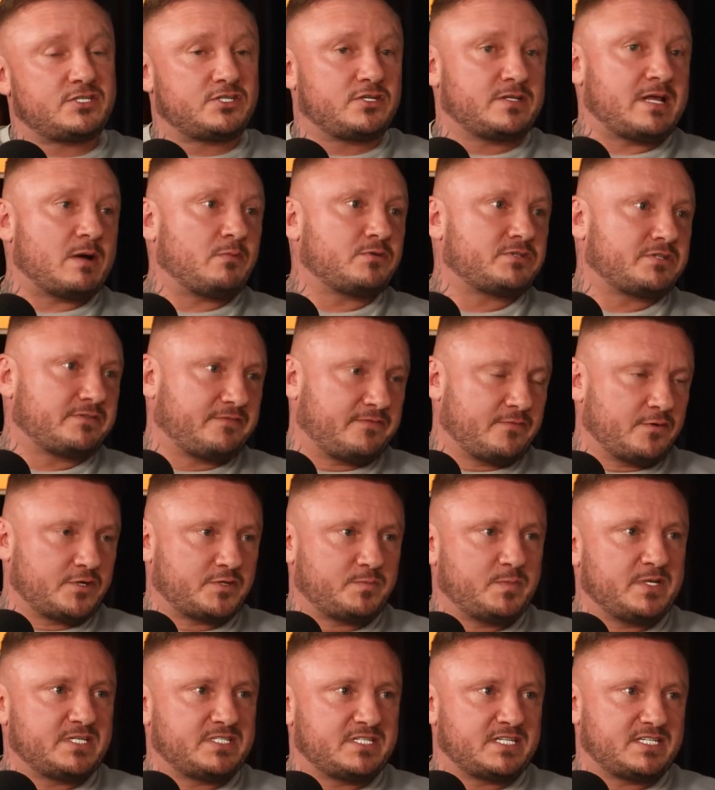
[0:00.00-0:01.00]
So that was the first
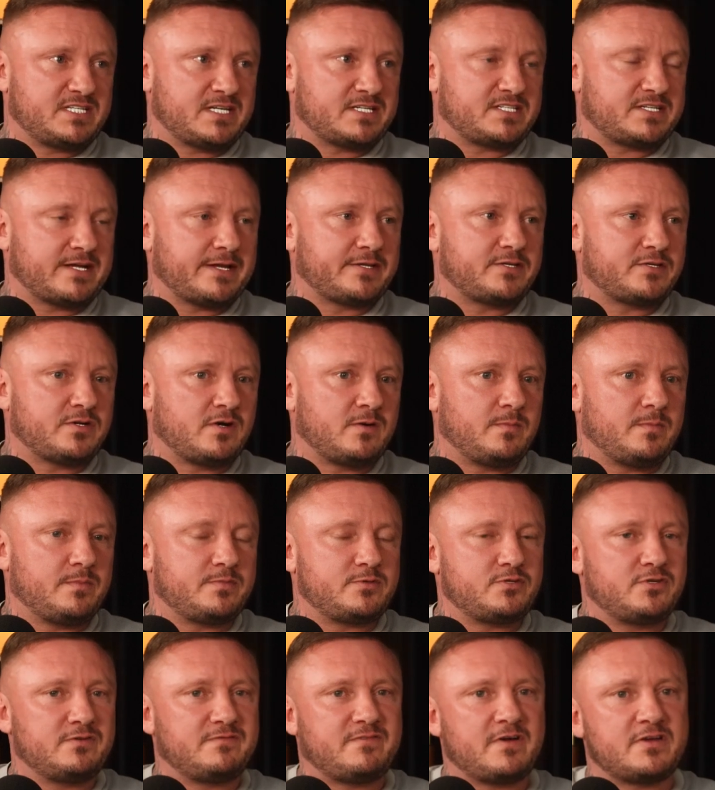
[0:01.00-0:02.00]
business I set up,
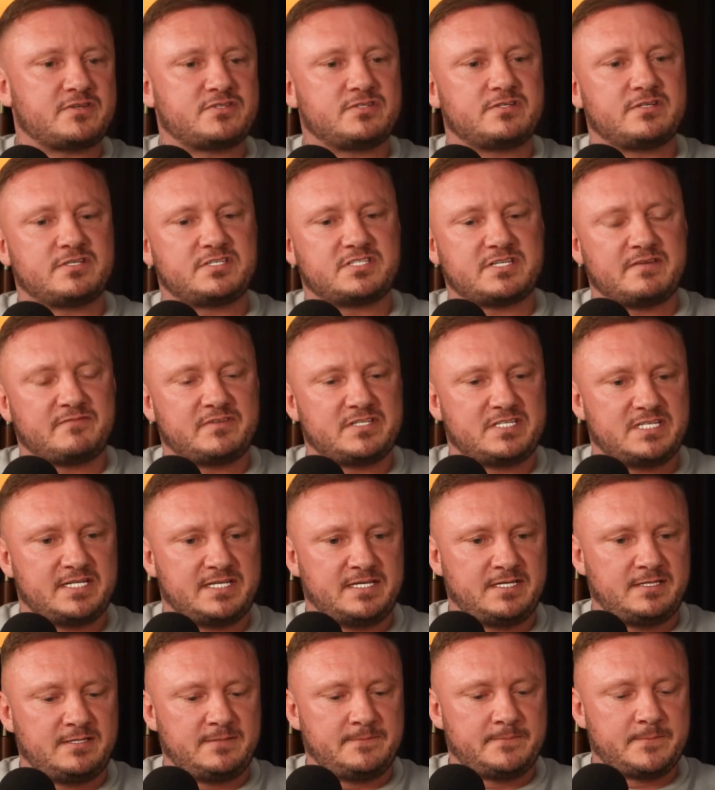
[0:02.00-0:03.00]

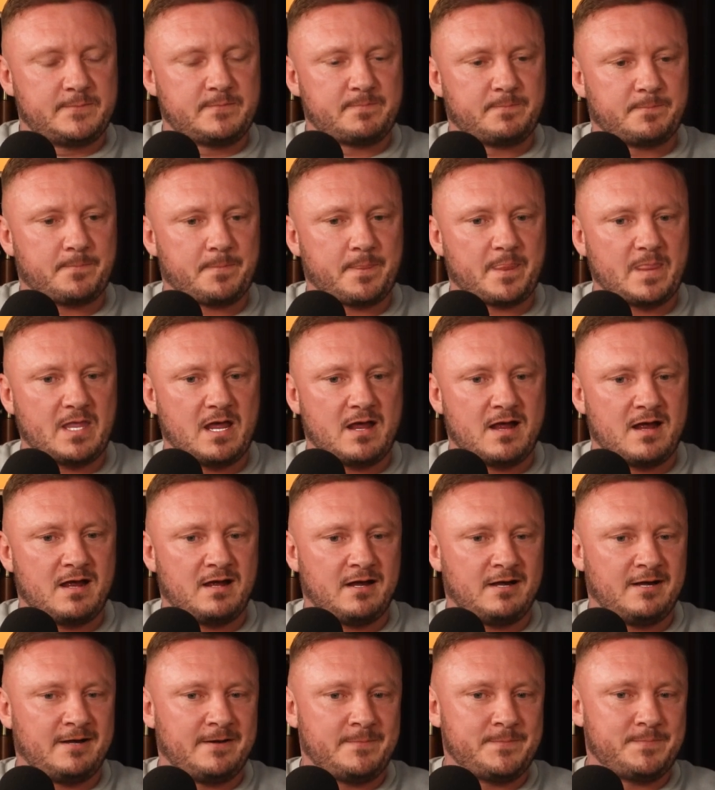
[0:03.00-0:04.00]
2017,
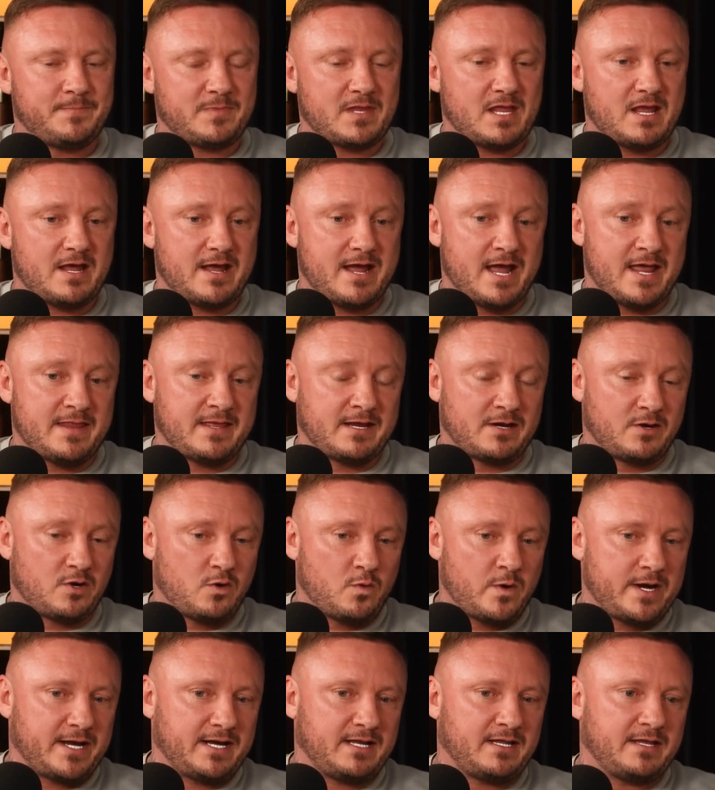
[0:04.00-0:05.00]
and then
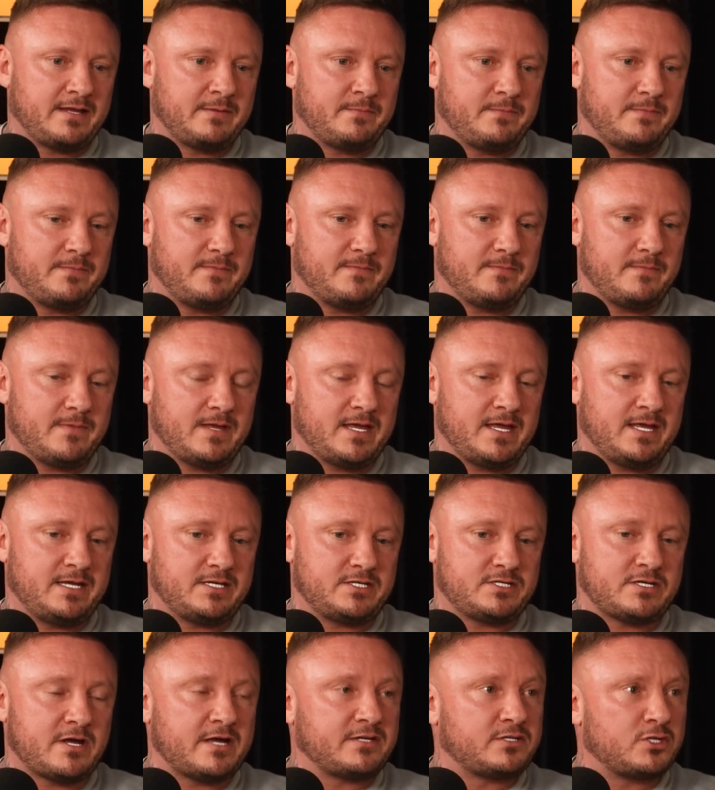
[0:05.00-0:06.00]
quickly it
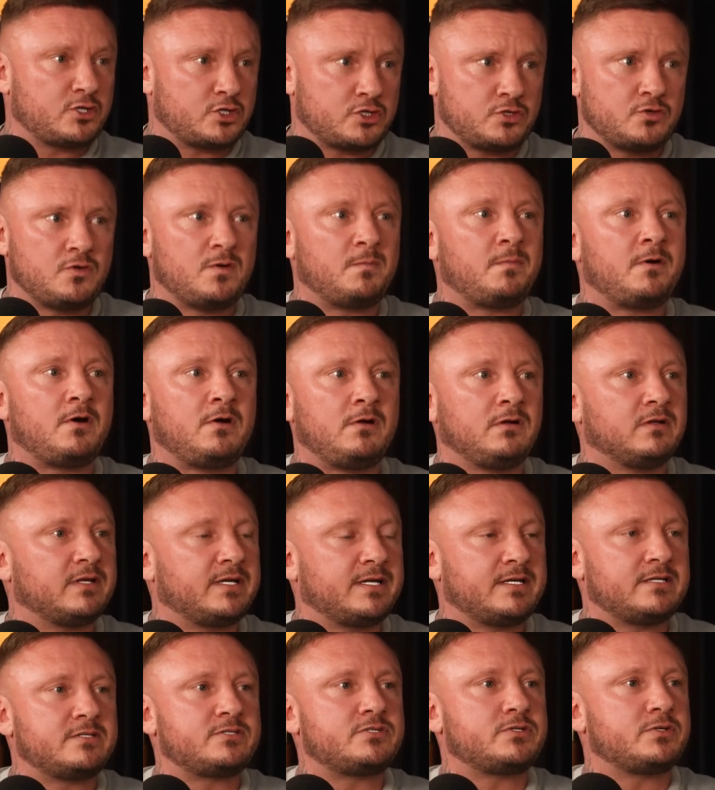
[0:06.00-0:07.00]
started to snowball
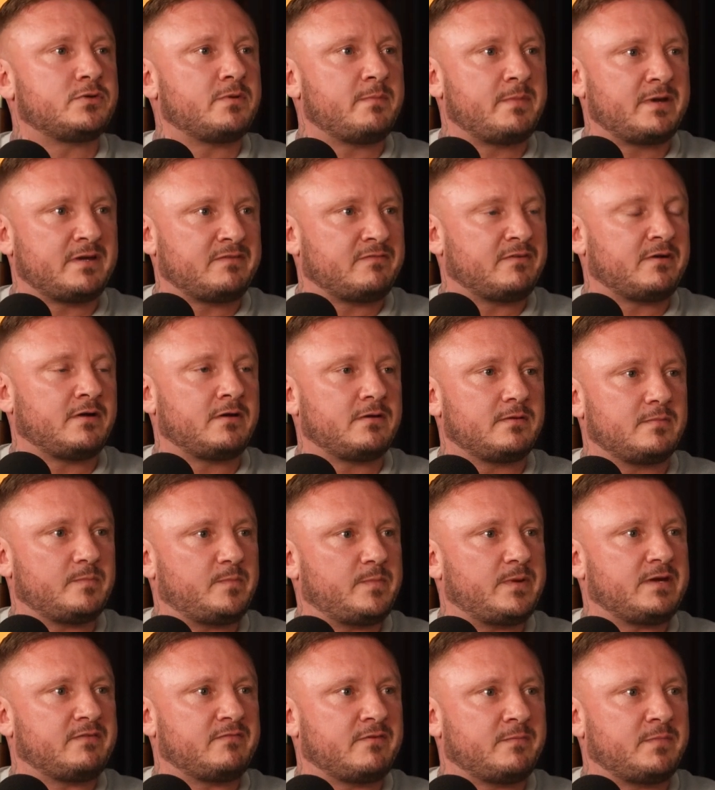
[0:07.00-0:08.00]
into a bit of
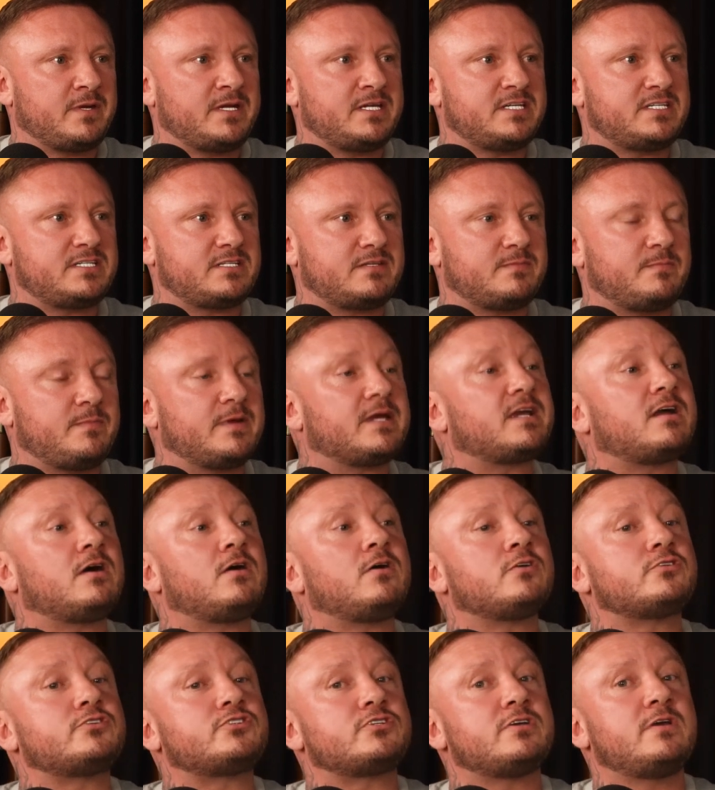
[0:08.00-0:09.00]
a beast
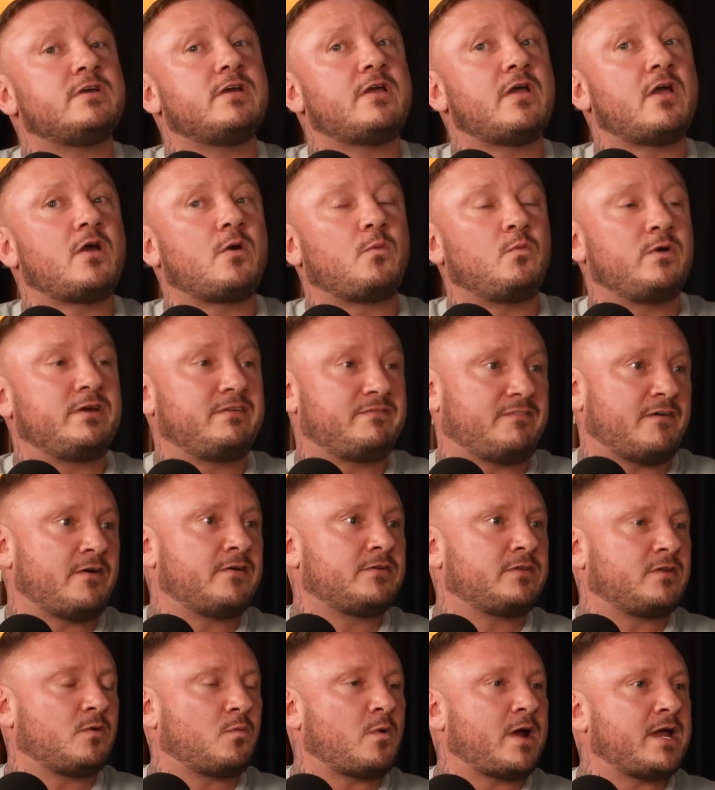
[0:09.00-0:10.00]
because we'd
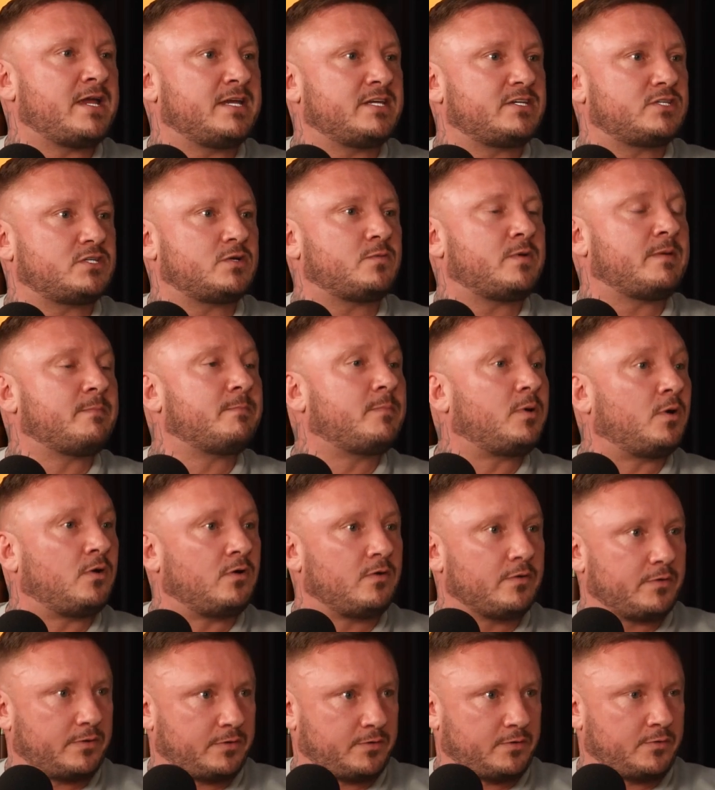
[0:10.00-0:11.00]
found the ways to
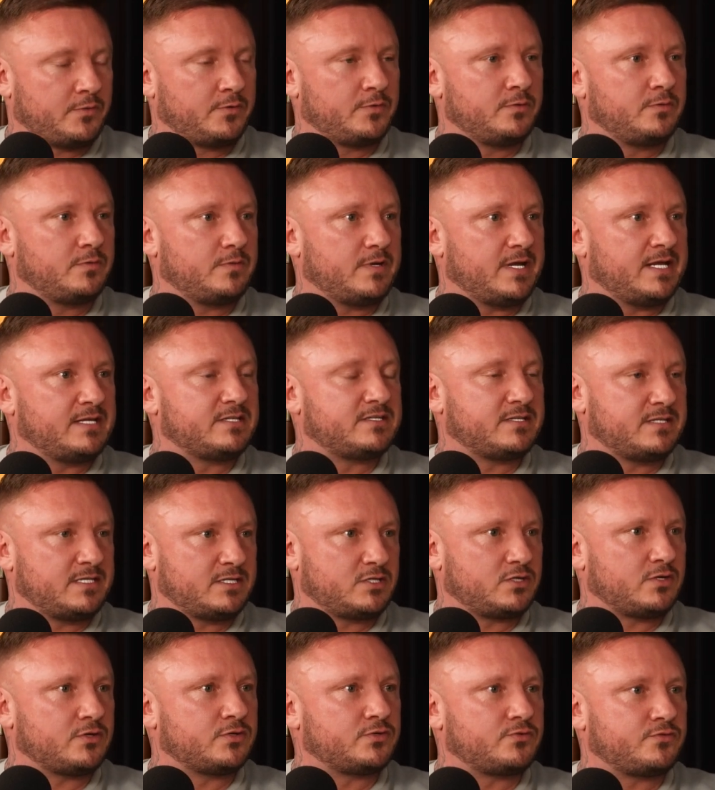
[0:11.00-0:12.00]
import through into these
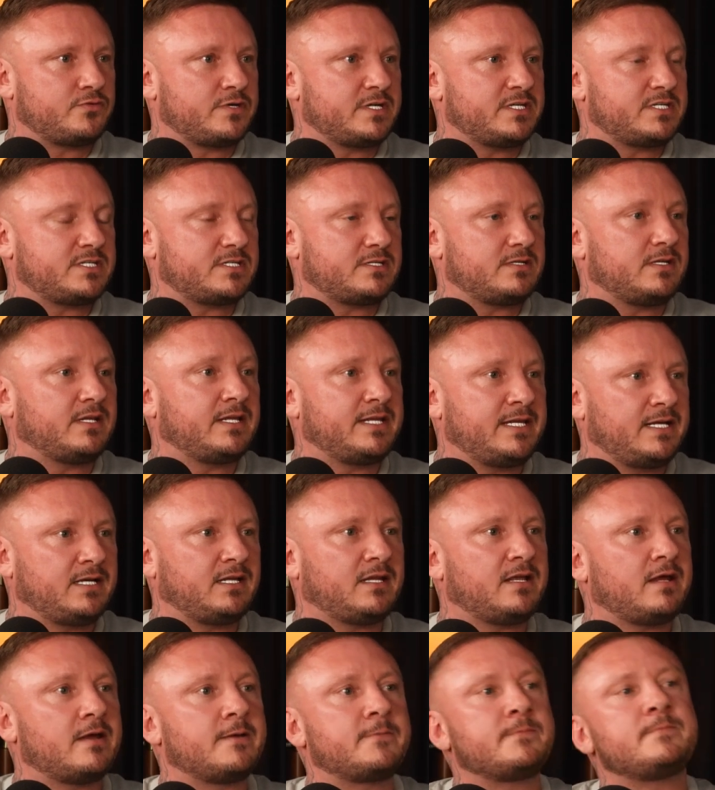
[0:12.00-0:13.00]
countries
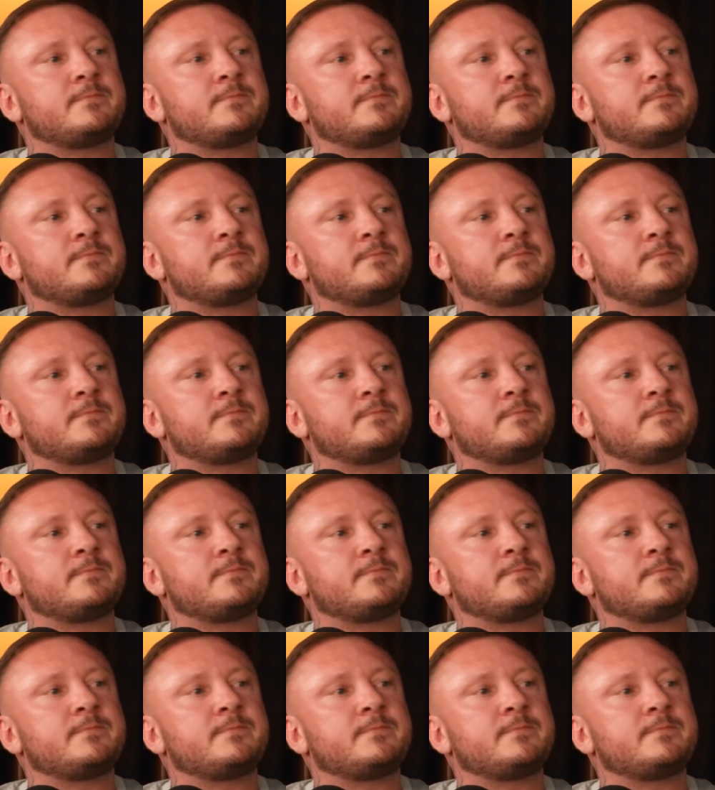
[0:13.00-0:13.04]
legally.